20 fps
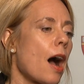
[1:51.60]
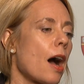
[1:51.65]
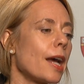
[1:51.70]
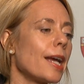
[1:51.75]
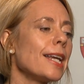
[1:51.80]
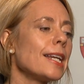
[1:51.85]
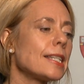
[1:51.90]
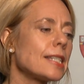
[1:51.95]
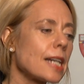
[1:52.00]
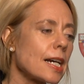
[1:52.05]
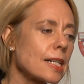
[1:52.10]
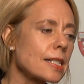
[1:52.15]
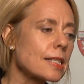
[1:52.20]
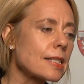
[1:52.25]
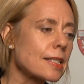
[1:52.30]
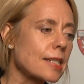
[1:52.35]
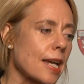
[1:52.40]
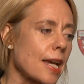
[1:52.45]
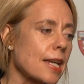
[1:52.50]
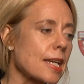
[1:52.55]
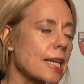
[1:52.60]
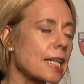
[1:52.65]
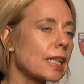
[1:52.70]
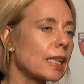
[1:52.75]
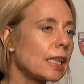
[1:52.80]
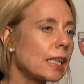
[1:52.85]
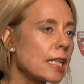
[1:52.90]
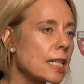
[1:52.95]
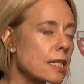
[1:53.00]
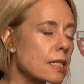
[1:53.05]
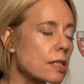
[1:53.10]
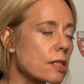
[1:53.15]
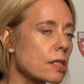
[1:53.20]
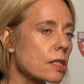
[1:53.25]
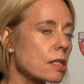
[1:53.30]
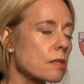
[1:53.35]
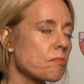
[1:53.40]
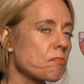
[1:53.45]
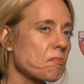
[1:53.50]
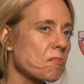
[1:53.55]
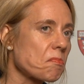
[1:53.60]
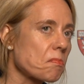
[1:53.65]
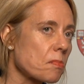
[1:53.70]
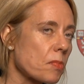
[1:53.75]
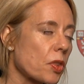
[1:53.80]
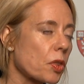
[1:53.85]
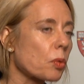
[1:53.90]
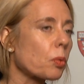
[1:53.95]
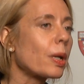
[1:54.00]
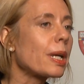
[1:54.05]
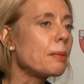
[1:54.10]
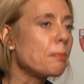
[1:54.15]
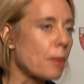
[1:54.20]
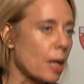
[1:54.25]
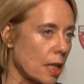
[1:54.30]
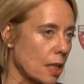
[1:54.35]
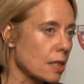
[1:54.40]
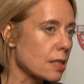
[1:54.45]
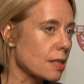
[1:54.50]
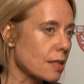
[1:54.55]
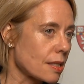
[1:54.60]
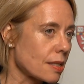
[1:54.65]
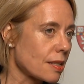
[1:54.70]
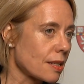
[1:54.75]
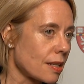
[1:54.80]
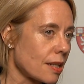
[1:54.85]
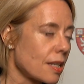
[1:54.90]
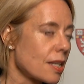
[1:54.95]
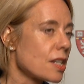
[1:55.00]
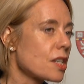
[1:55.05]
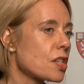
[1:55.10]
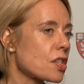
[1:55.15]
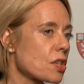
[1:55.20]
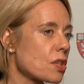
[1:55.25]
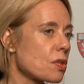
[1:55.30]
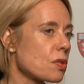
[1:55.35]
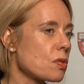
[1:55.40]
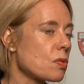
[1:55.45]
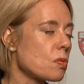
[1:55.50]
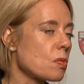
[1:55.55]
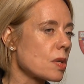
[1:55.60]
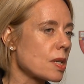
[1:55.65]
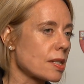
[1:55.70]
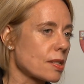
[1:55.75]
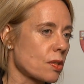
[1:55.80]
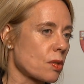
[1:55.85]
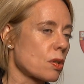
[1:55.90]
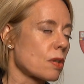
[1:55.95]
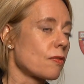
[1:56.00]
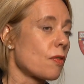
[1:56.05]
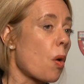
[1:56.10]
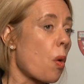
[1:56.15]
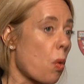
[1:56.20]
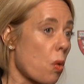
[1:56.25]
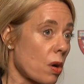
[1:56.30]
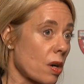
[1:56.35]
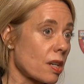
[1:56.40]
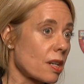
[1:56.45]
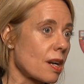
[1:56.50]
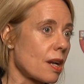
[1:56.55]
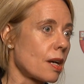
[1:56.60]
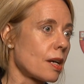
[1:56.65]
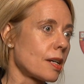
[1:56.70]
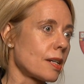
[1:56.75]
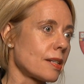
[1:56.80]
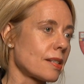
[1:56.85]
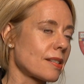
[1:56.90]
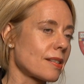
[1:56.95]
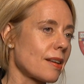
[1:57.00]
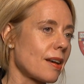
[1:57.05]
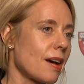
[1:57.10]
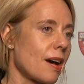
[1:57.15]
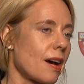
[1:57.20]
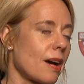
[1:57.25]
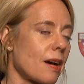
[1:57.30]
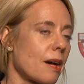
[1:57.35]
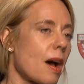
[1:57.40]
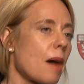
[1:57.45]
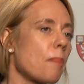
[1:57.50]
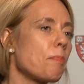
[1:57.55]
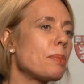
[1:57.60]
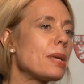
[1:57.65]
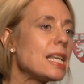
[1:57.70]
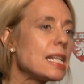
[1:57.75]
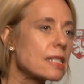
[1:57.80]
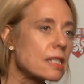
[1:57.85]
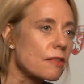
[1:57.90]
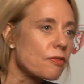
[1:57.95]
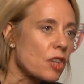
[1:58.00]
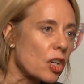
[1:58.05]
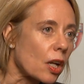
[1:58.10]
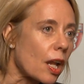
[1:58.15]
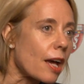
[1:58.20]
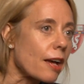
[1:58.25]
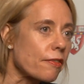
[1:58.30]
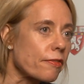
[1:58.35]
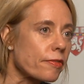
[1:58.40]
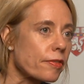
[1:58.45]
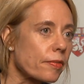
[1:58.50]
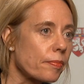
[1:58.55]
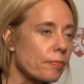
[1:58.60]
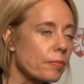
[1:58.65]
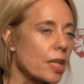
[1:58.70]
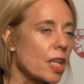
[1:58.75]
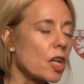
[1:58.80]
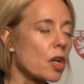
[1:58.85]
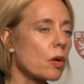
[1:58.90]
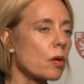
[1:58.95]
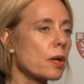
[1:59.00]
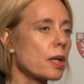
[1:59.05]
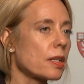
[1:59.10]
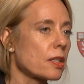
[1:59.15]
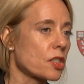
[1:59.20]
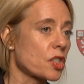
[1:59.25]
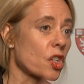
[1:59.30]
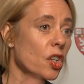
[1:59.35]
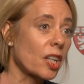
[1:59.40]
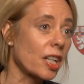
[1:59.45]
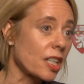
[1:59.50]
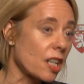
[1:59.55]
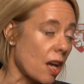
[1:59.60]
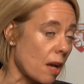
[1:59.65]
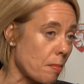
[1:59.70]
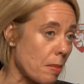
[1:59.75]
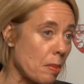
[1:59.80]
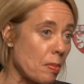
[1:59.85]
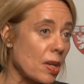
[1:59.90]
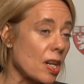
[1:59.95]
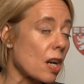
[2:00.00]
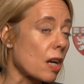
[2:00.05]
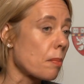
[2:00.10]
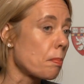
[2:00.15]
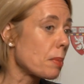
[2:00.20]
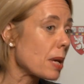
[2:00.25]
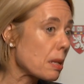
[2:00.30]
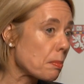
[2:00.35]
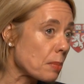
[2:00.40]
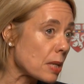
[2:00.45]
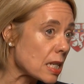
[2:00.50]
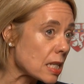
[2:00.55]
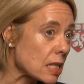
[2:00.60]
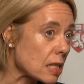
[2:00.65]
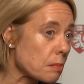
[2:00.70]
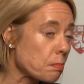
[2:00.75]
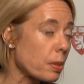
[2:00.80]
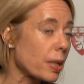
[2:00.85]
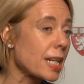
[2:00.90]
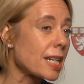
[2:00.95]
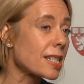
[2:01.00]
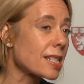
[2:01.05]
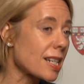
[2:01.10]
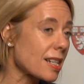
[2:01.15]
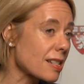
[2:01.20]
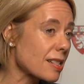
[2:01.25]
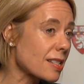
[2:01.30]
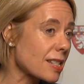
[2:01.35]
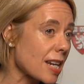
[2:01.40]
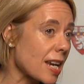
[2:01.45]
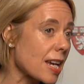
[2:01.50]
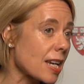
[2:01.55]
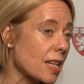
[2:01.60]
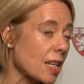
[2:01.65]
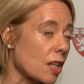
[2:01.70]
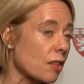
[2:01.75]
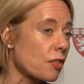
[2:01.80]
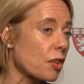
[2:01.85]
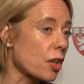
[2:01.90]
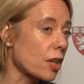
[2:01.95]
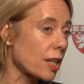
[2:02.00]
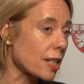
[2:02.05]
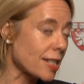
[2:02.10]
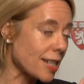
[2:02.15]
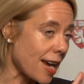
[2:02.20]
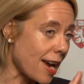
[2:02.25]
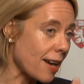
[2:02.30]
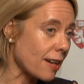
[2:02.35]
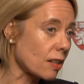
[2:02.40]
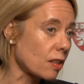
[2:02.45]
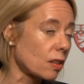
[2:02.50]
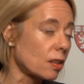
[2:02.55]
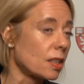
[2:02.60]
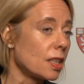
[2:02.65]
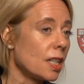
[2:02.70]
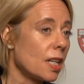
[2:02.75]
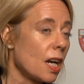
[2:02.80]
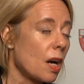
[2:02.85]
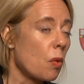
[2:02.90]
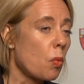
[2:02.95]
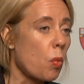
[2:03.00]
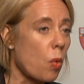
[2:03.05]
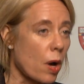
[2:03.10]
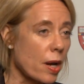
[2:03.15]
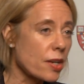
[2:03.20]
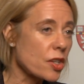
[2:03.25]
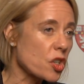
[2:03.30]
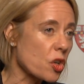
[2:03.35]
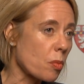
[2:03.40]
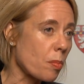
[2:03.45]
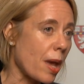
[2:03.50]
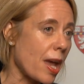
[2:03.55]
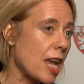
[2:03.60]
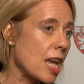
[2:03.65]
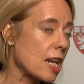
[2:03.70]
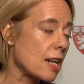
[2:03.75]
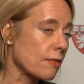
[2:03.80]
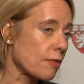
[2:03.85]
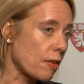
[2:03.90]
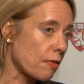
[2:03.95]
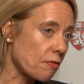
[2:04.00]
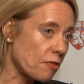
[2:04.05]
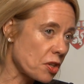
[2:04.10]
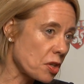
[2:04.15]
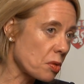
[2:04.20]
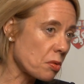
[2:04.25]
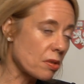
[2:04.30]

It does take at least 3 months to sort of organize a piece of your life. Certainly maybe not a big piece, but it does take, if you're going to tackle one domain of a few